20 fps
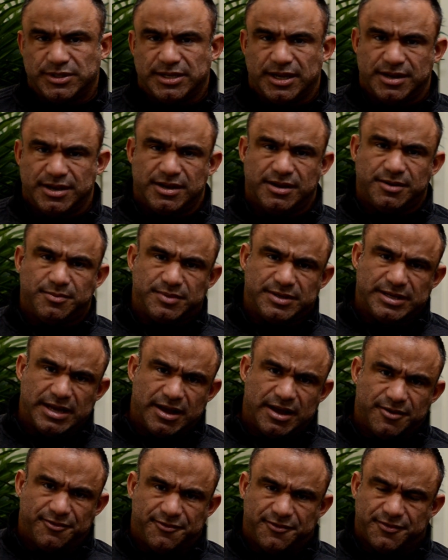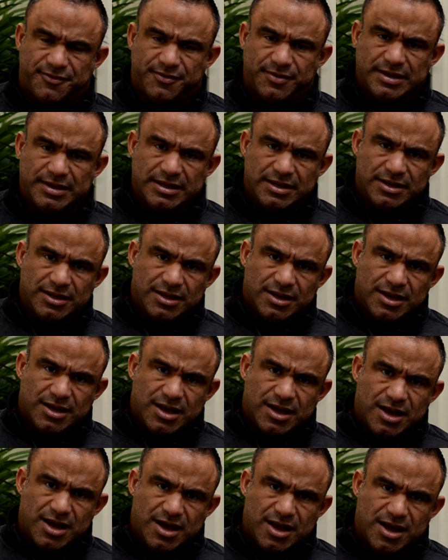will tell you himself.
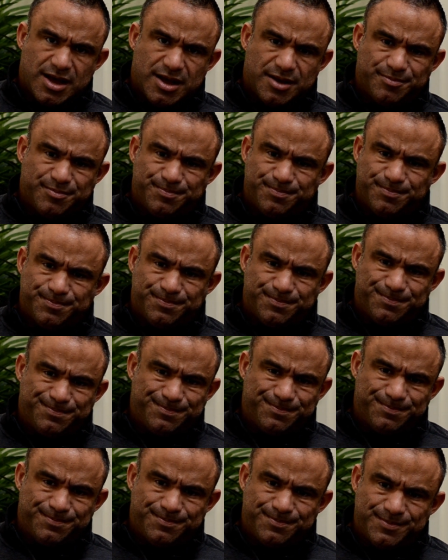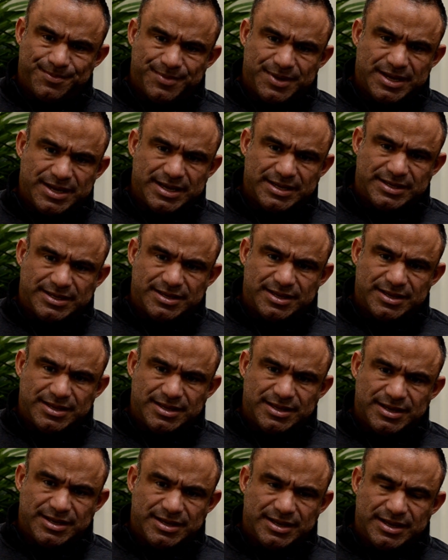Um, it's
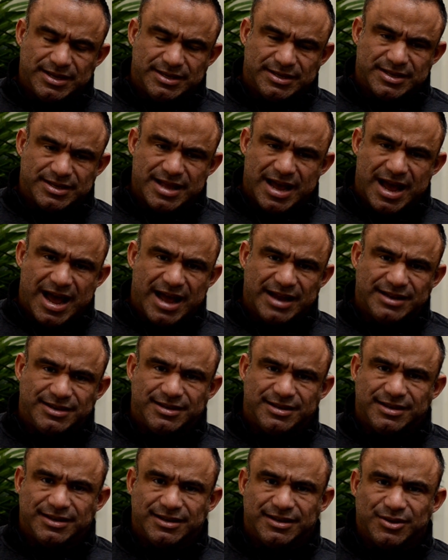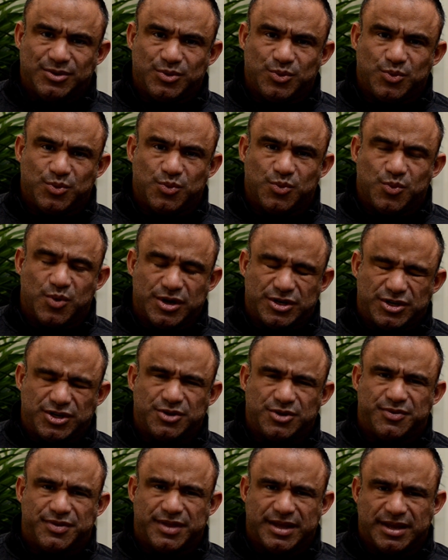it's not what
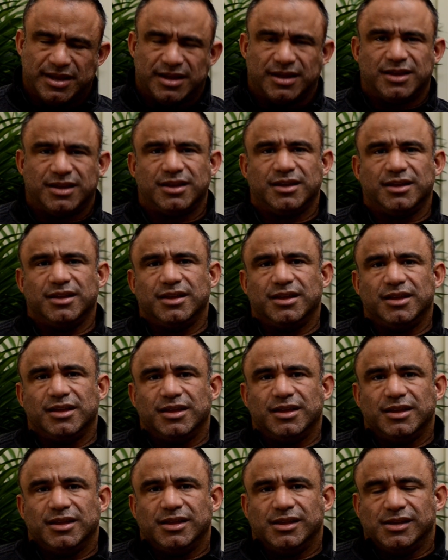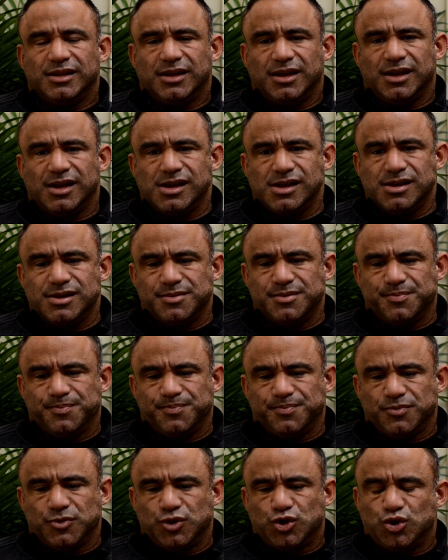you think. Um,
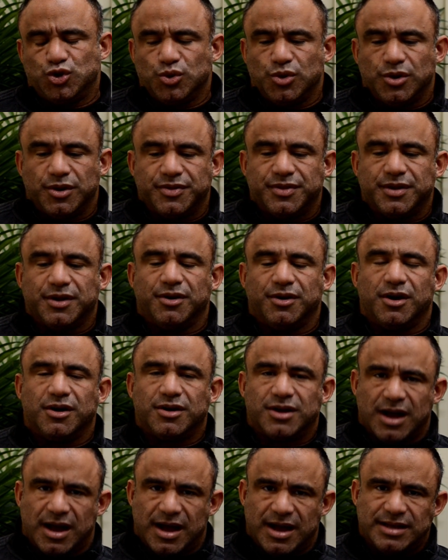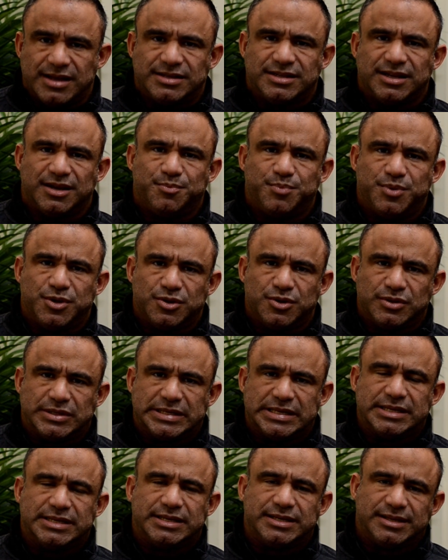sure, there are guys
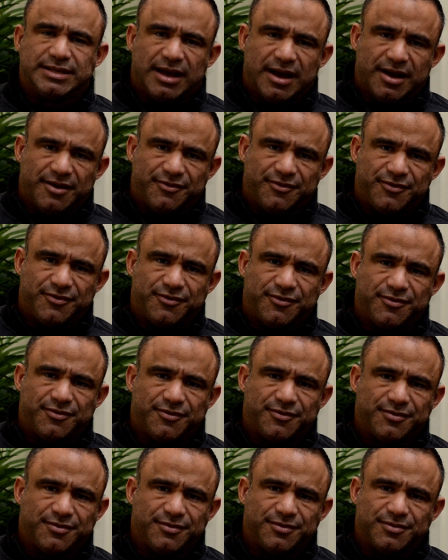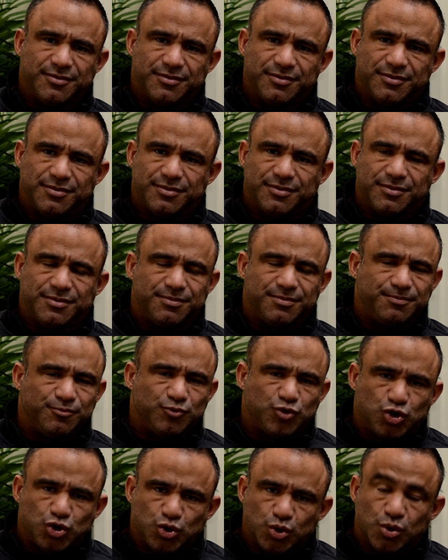abusing stuff.
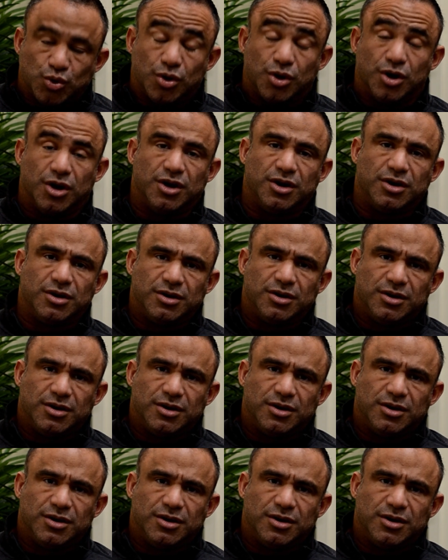Sure,